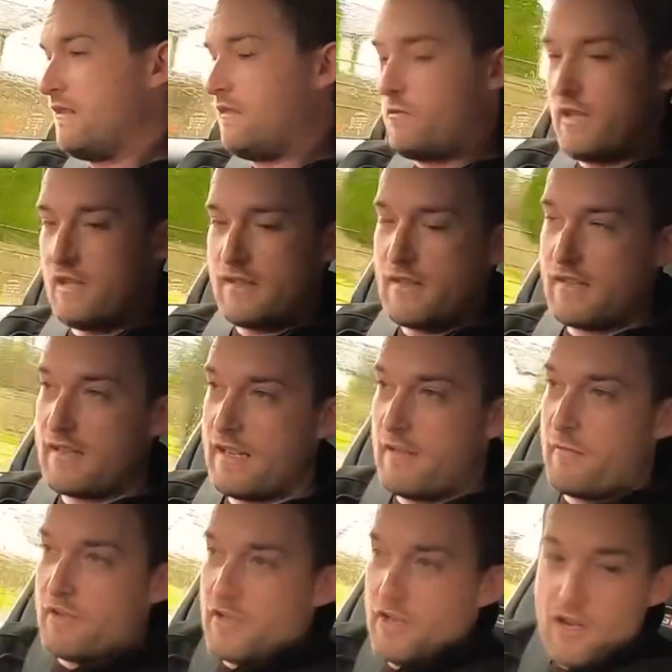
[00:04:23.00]
what else can I say
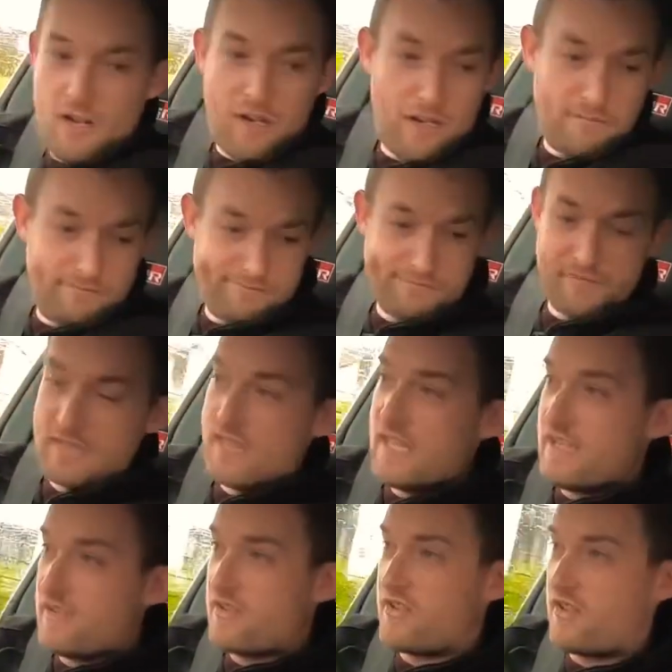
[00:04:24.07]
about the car? The
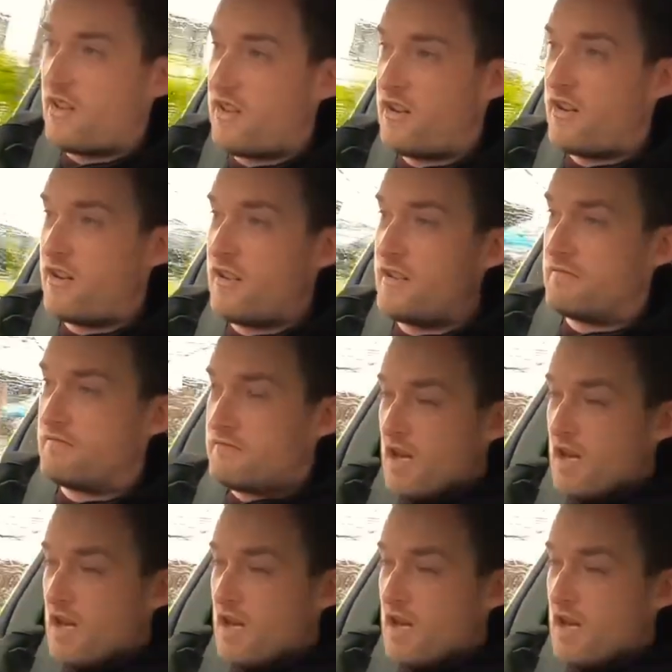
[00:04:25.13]
seats are